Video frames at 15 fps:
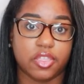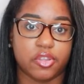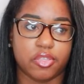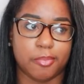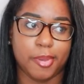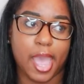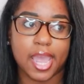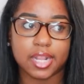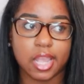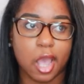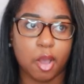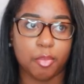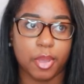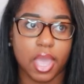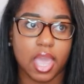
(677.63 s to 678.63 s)
They're the Bad
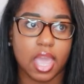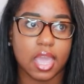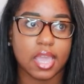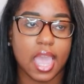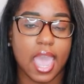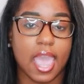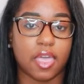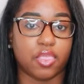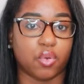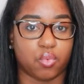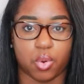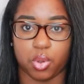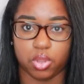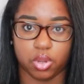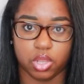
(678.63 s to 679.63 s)
Gal Bang and the
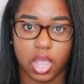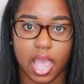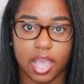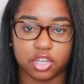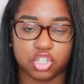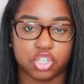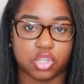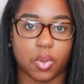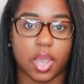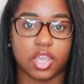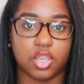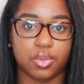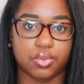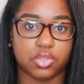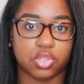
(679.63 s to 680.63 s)
Roller Lash. So I
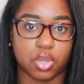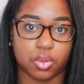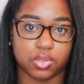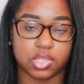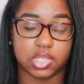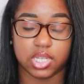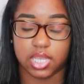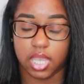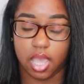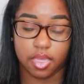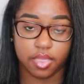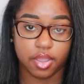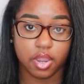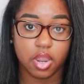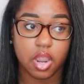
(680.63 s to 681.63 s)
use those
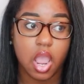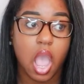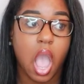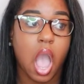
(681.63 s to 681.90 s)
together.